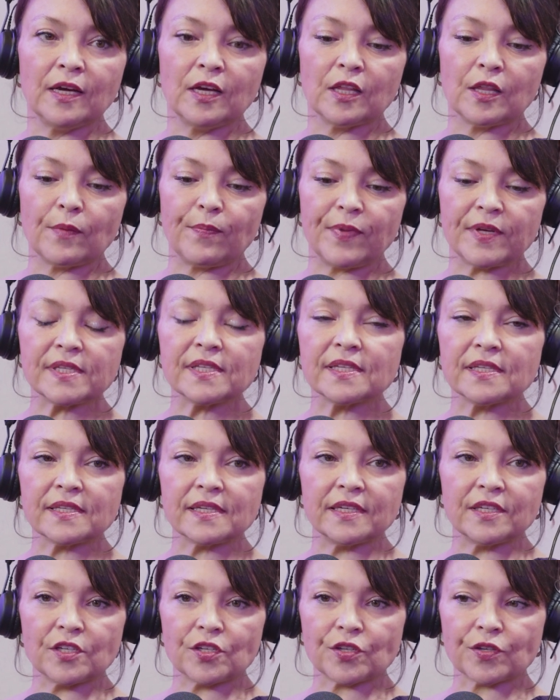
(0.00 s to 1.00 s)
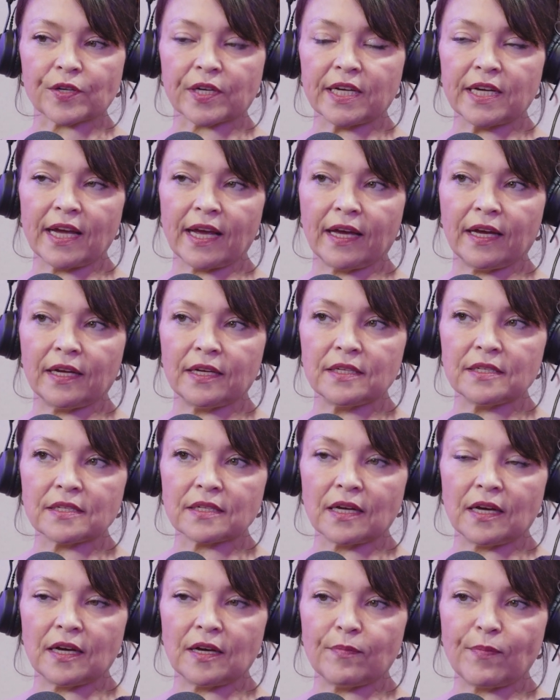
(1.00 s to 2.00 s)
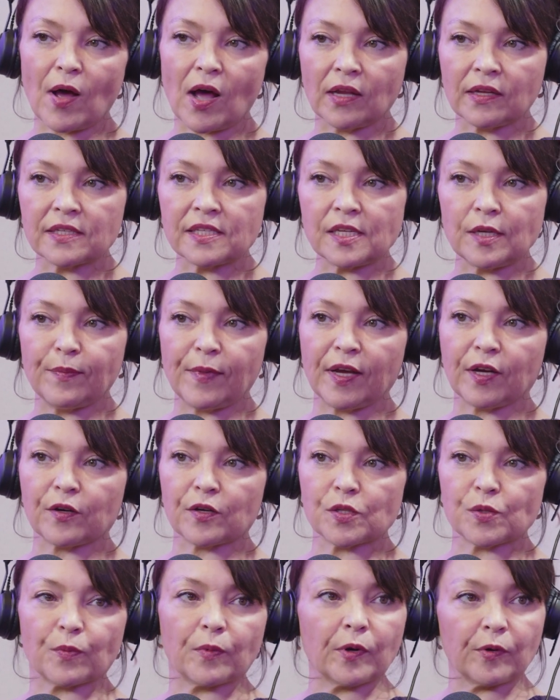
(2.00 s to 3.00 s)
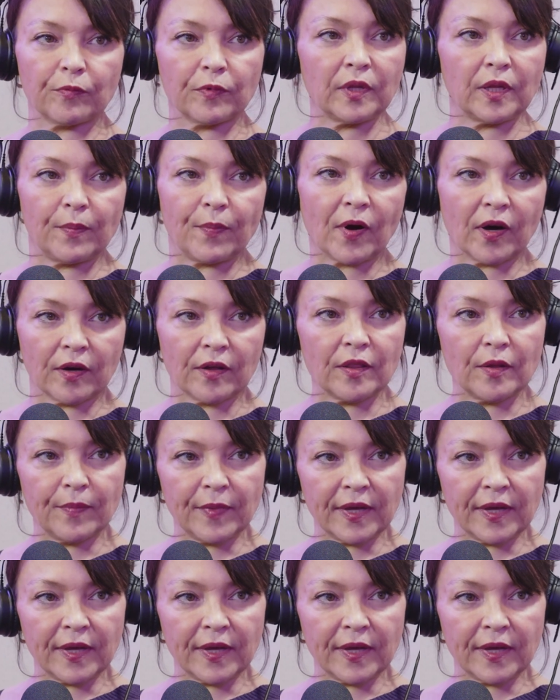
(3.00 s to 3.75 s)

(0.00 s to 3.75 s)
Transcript: The business industry and policymakers weren't really part of the